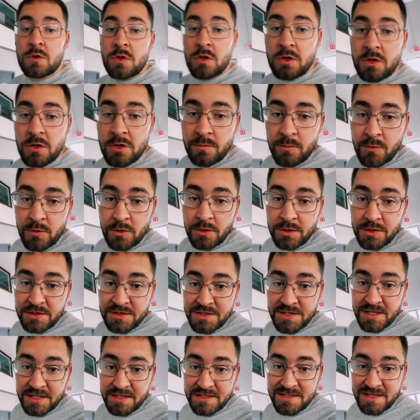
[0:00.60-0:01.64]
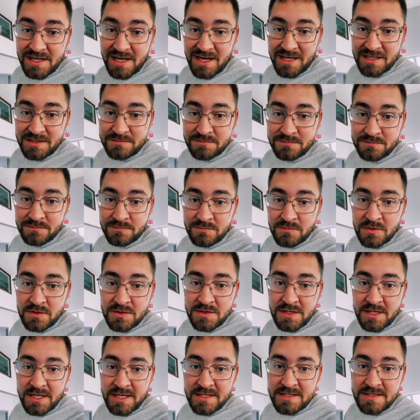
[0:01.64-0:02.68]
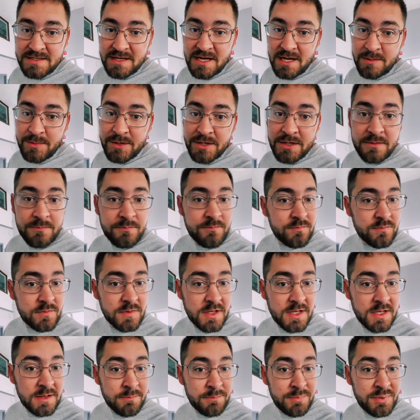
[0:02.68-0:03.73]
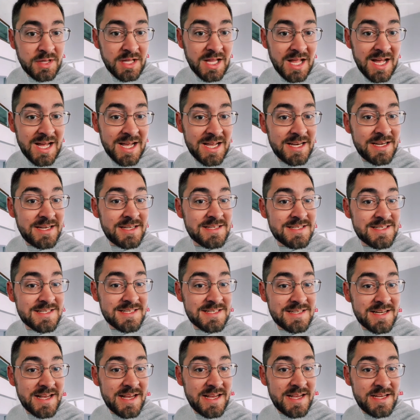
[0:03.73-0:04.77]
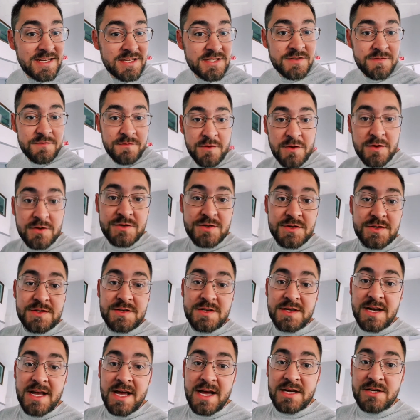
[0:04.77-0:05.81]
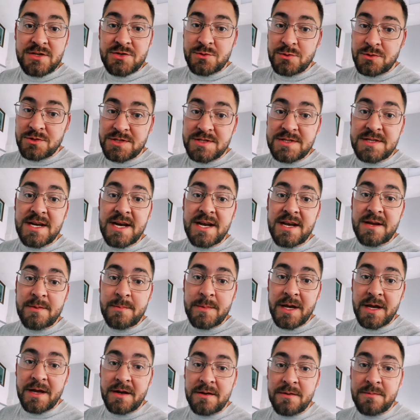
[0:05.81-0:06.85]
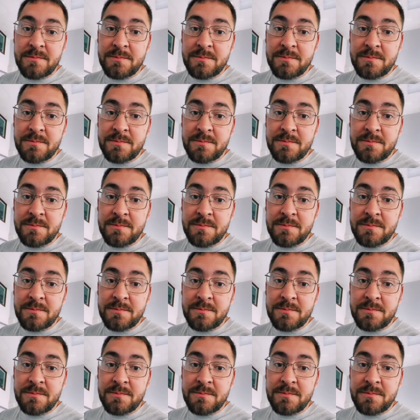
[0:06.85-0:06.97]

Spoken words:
Good morning, TikTok. Today's topic, implied stays versus an actual stay command.